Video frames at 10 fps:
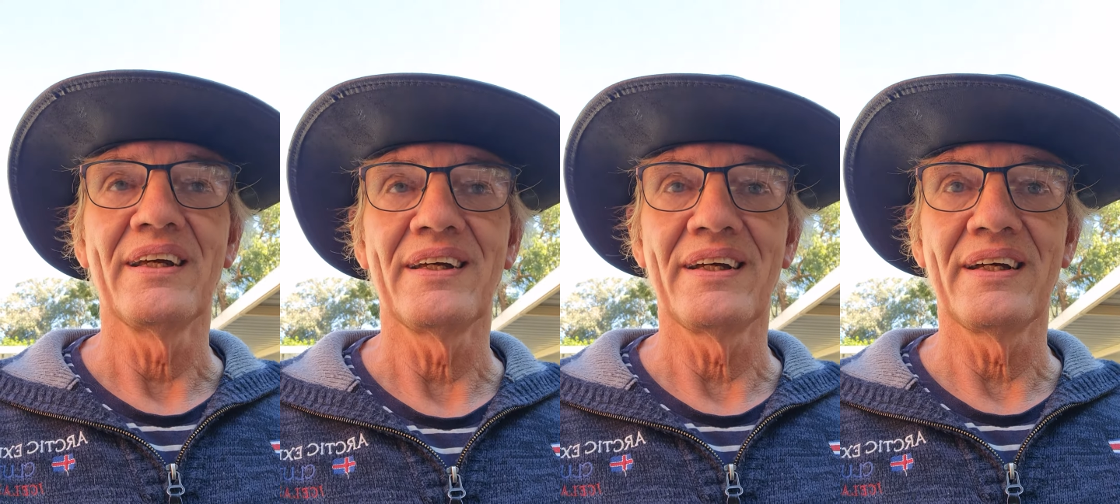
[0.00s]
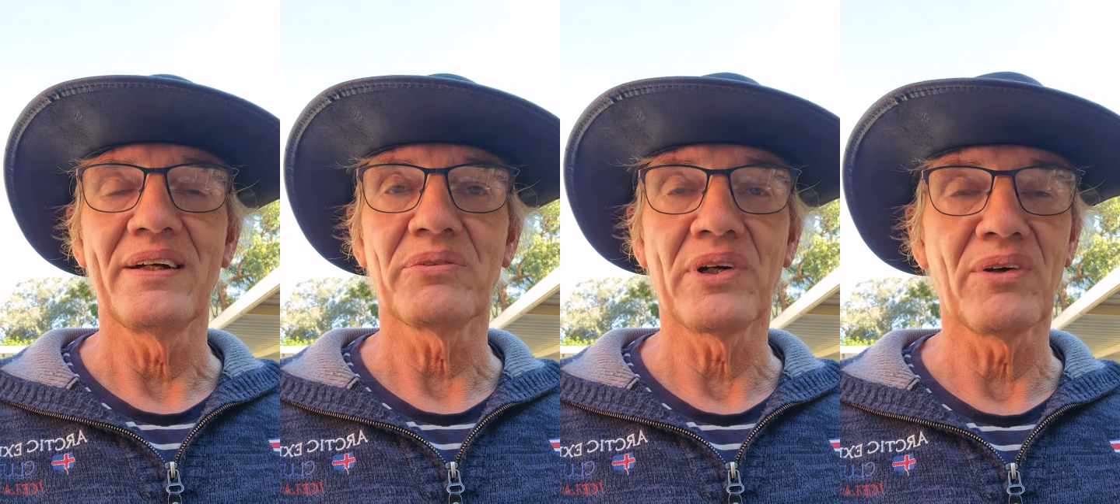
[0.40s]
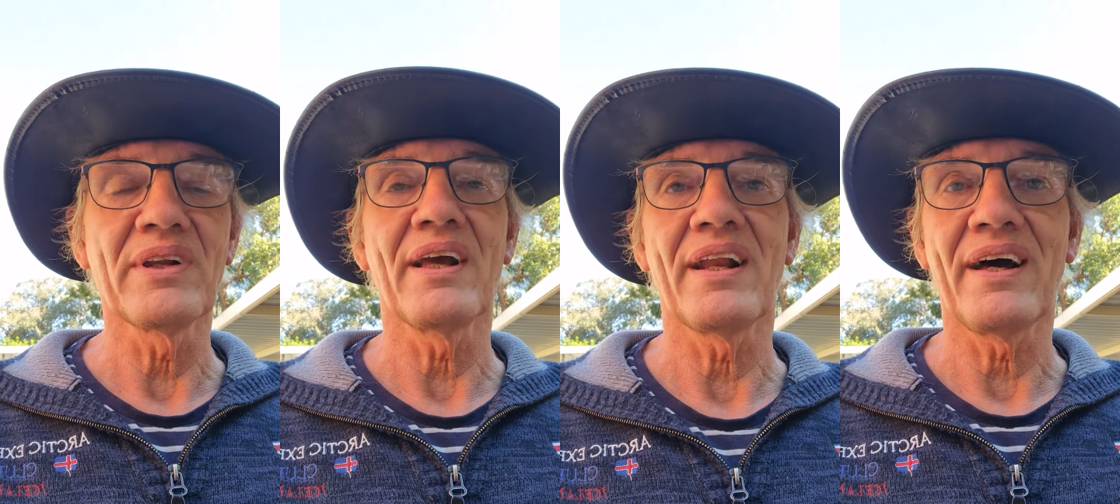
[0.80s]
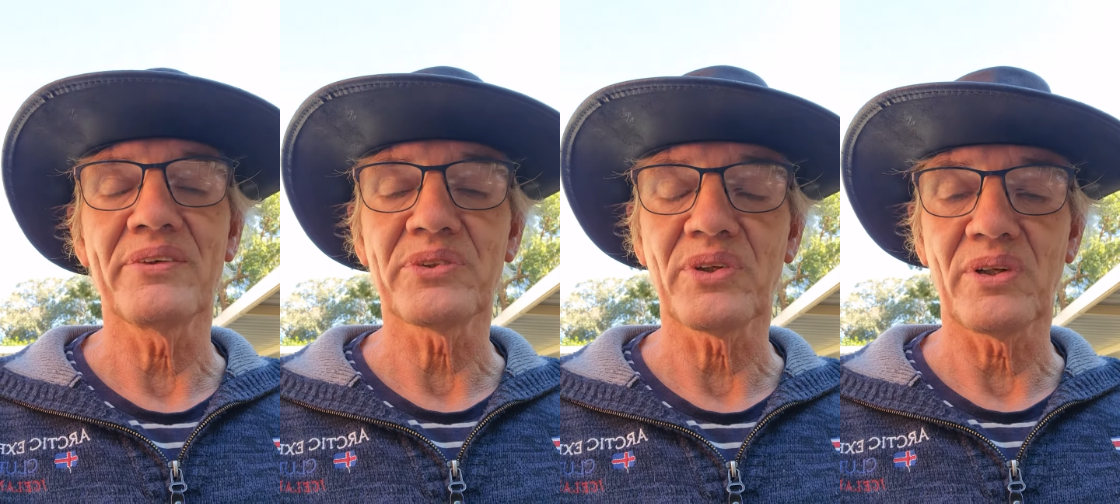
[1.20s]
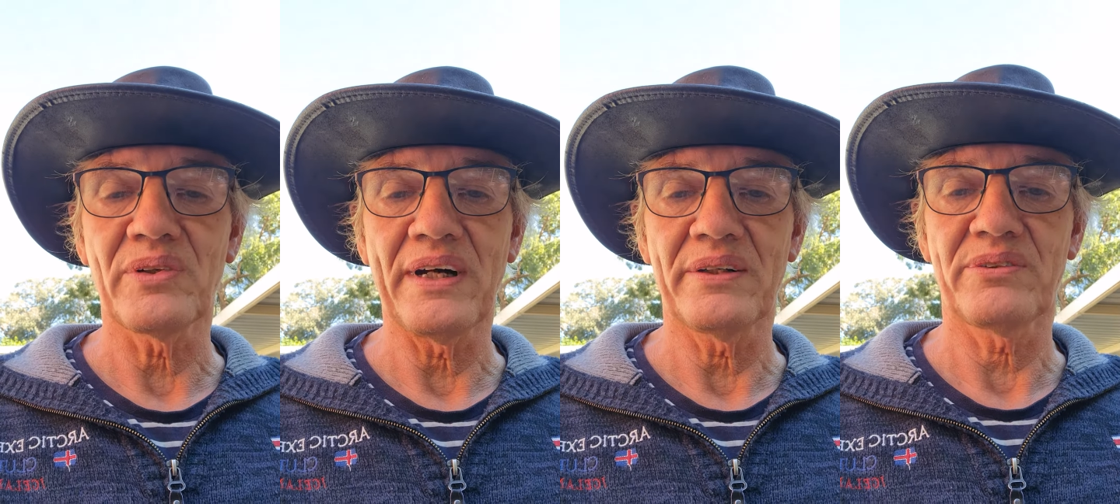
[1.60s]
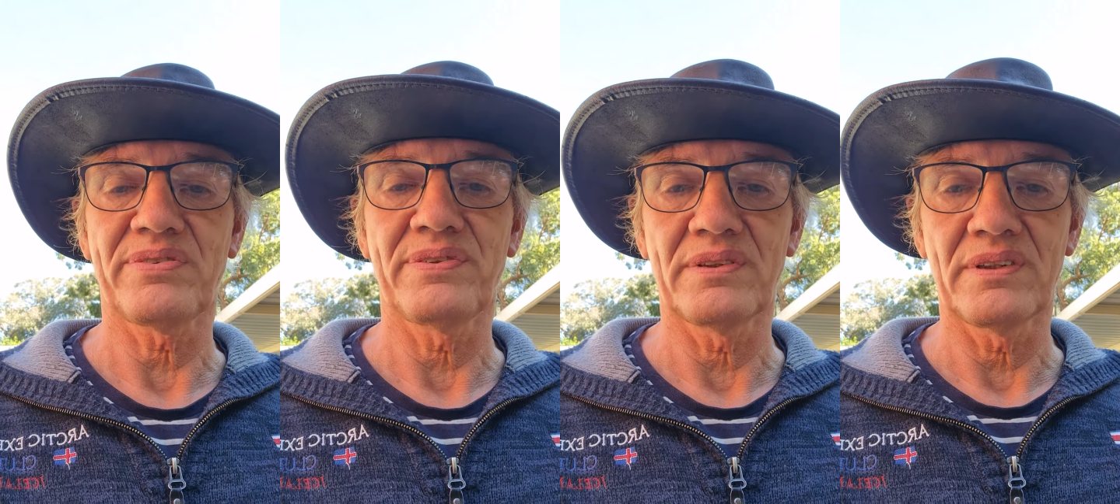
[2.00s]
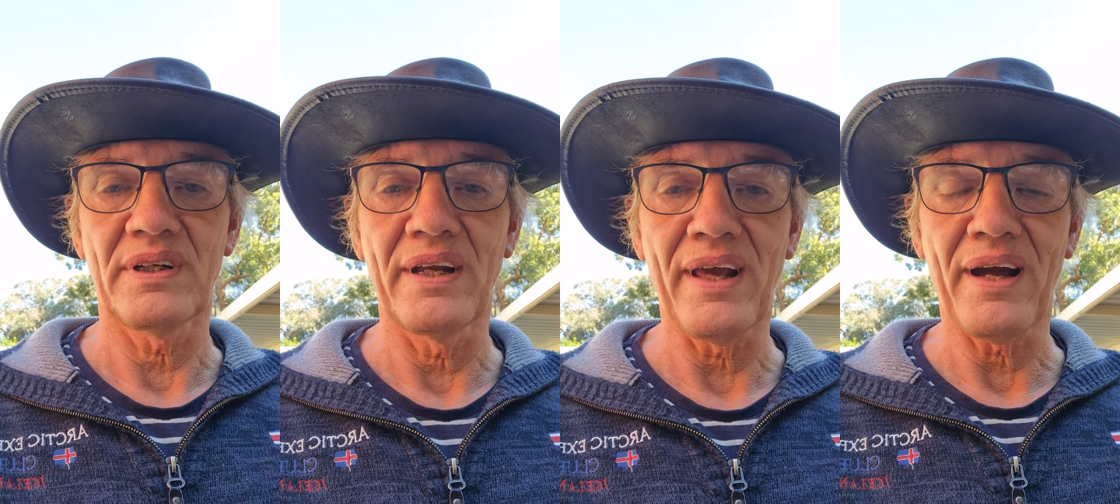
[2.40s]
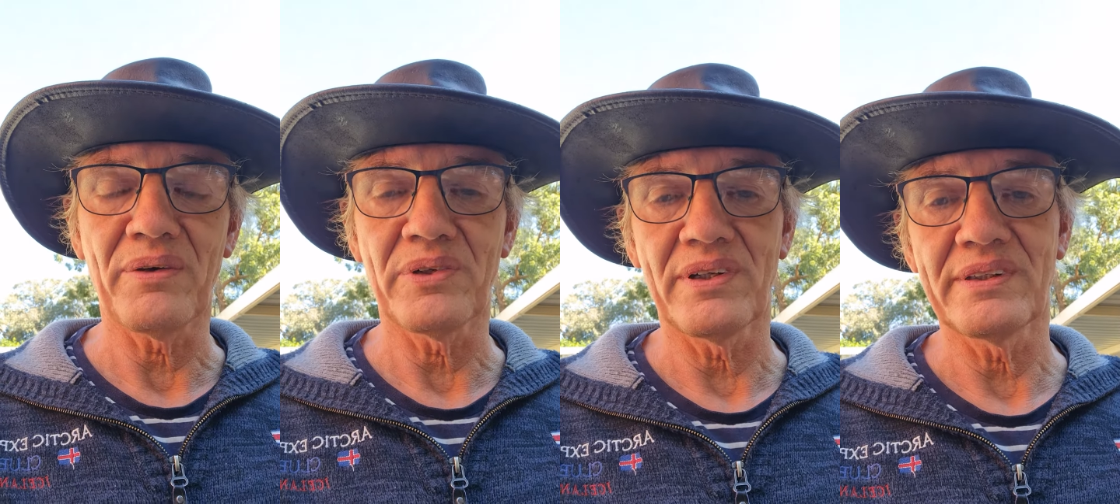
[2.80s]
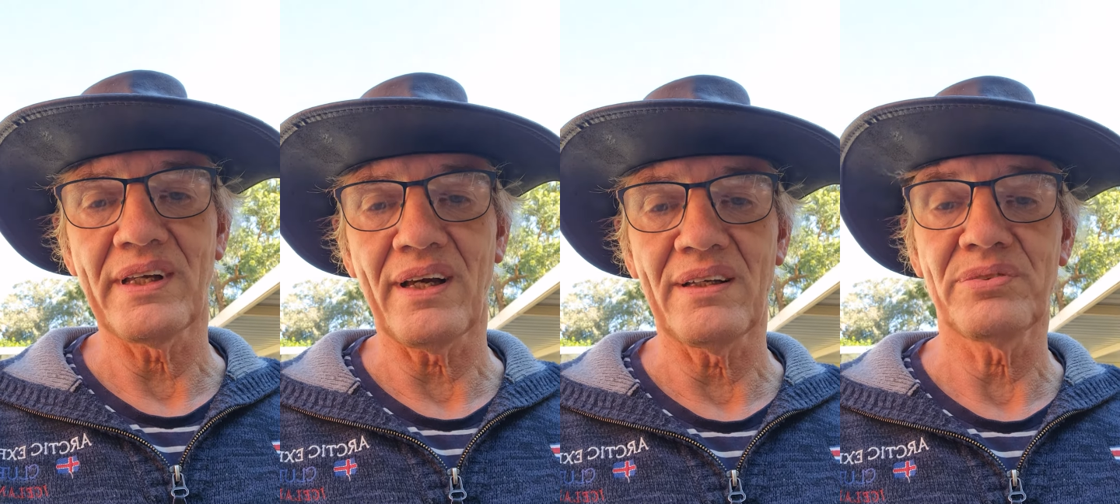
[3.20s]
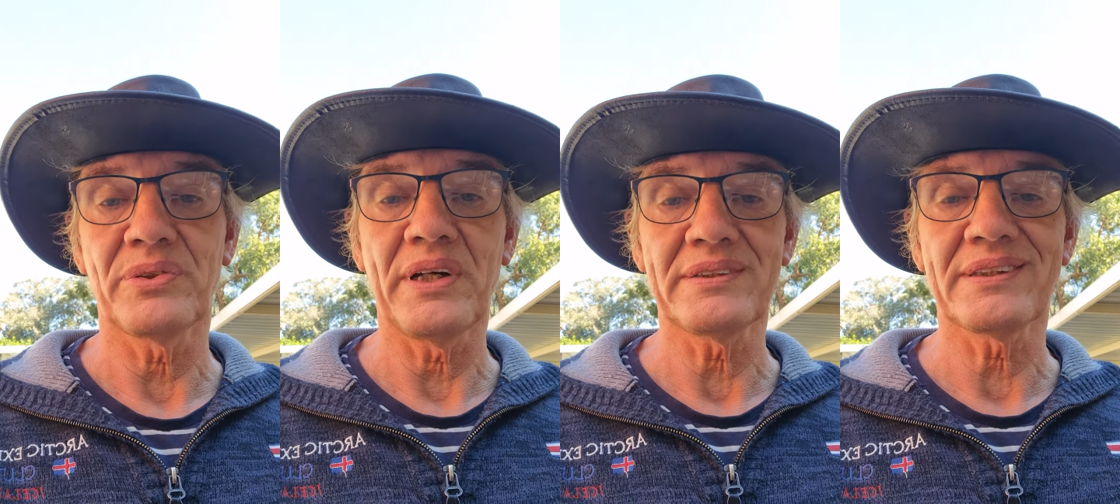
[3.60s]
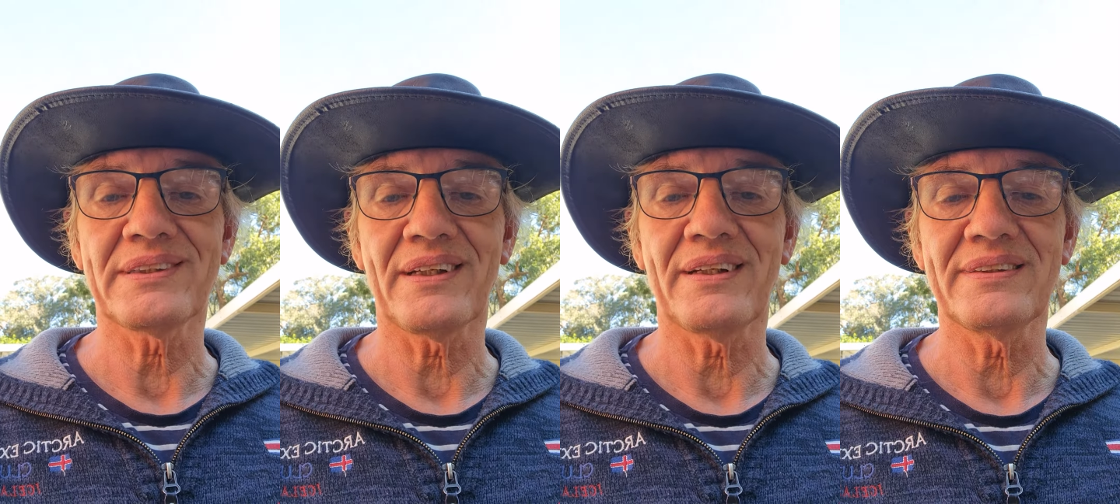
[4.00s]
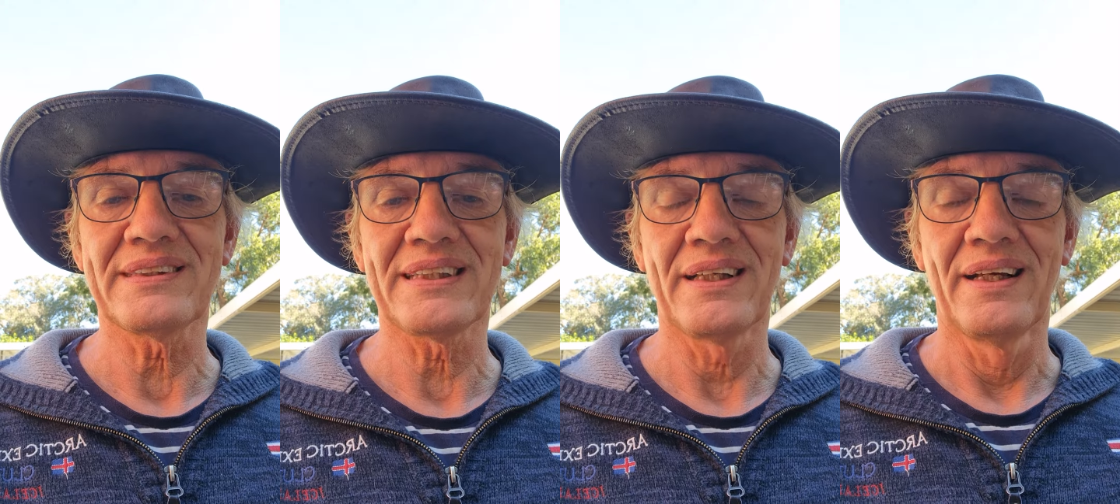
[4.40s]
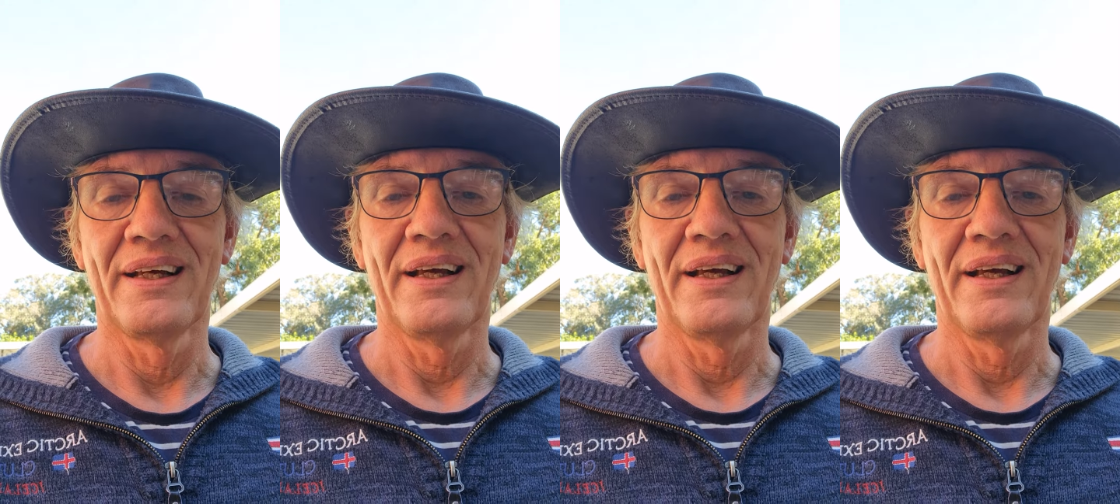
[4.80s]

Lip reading: We're only allowed to go out for an hour a day for exercise.